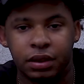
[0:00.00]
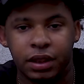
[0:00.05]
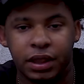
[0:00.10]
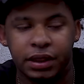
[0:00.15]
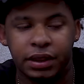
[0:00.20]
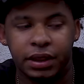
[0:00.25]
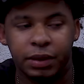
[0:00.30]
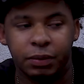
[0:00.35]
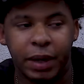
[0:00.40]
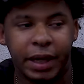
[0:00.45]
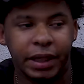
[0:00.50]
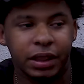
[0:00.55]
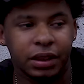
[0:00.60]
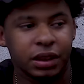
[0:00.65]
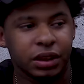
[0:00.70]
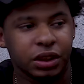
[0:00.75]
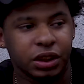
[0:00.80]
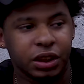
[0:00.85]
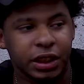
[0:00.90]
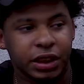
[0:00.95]
And rather
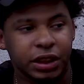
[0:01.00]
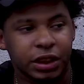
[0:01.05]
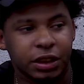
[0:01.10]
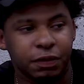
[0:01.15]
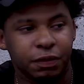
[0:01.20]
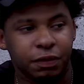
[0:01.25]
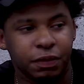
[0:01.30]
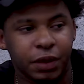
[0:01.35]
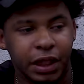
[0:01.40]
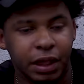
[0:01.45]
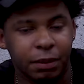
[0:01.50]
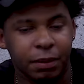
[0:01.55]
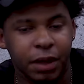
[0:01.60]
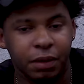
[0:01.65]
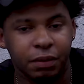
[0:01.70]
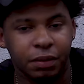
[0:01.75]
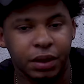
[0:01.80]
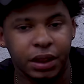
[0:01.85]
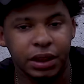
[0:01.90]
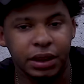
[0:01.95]
than just flicking
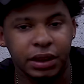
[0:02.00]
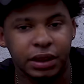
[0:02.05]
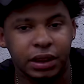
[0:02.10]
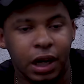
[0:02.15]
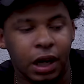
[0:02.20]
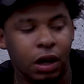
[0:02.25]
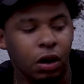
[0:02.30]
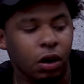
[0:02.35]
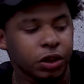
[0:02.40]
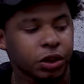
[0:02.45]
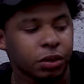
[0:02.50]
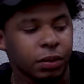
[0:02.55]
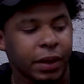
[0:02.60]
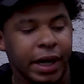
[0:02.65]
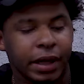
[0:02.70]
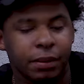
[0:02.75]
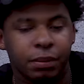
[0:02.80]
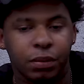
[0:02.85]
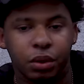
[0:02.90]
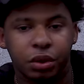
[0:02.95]
my wrist, I also
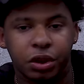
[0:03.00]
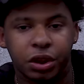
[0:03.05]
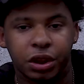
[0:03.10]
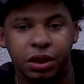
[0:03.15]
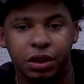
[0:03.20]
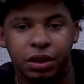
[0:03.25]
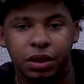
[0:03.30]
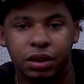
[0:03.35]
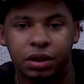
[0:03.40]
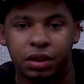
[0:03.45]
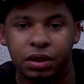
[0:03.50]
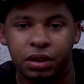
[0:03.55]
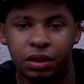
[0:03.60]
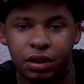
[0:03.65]
add motion